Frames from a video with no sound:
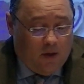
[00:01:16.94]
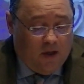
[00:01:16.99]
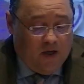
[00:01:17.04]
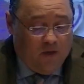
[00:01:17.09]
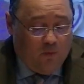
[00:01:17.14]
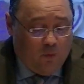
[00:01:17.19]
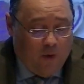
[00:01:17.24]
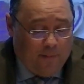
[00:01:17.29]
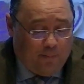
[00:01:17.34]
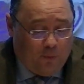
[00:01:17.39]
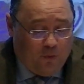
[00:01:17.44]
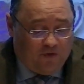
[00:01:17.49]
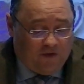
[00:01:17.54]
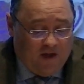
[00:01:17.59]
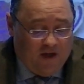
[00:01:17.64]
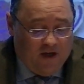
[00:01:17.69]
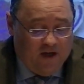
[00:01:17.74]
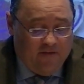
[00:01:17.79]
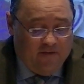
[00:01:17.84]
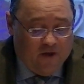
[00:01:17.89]
And
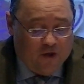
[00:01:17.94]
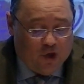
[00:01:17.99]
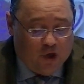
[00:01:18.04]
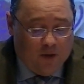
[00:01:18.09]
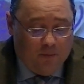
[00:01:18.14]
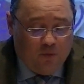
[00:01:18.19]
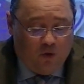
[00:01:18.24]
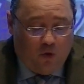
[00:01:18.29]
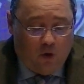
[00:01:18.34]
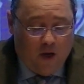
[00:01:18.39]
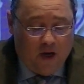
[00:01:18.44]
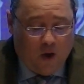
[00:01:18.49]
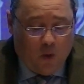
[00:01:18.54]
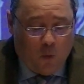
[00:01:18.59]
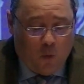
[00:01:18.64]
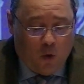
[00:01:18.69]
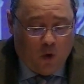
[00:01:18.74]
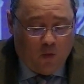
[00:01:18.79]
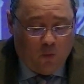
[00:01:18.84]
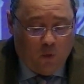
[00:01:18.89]
representing the Jim Craig
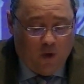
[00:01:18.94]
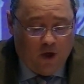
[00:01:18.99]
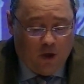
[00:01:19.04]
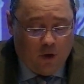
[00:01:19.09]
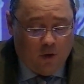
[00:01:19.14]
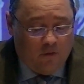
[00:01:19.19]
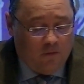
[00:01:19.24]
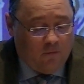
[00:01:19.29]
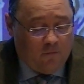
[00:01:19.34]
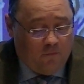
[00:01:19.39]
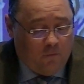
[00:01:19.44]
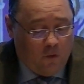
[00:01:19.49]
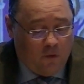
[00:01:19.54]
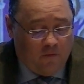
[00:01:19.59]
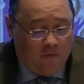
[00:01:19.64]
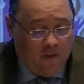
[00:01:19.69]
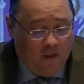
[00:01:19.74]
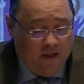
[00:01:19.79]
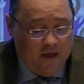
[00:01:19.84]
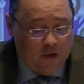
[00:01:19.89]
Award winner for
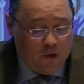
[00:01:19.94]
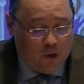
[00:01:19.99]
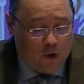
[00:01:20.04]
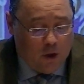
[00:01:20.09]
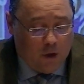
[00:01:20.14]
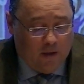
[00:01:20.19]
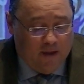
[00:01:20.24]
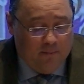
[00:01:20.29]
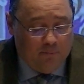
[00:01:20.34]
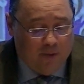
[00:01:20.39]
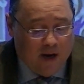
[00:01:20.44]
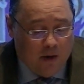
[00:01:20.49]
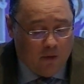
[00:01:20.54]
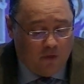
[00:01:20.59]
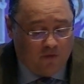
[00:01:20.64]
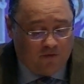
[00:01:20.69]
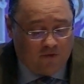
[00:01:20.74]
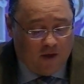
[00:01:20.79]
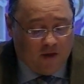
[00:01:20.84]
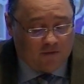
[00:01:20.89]
the late Charlie
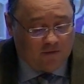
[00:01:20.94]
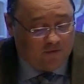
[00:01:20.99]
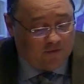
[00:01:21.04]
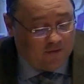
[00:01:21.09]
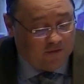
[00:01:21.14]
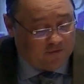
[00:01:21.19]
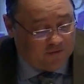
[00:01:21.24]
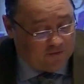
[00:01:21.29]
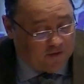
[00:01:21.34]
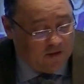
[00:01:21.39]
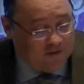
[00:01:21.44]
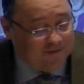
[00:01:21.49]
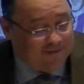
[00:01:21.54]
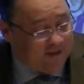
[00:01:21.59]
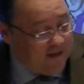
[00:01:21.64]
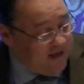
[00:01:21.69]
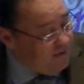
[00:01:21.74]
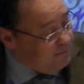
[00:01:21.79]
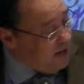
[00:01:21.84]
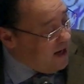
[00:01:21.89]
Bowersox is his son,
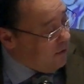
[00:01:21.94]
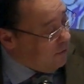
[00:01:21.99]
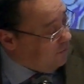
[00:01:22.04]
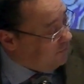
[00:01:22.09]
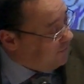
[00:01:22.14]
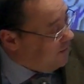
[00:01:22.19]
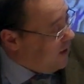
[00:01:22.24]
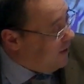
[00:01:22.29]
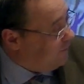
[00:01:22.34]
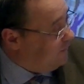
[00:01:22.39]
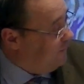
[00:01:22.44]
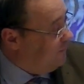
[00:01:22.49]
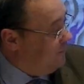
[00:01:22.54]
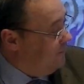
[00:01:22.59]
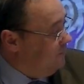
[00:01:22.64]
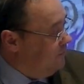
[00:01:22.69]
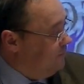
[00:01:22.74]
Ted Bowersox.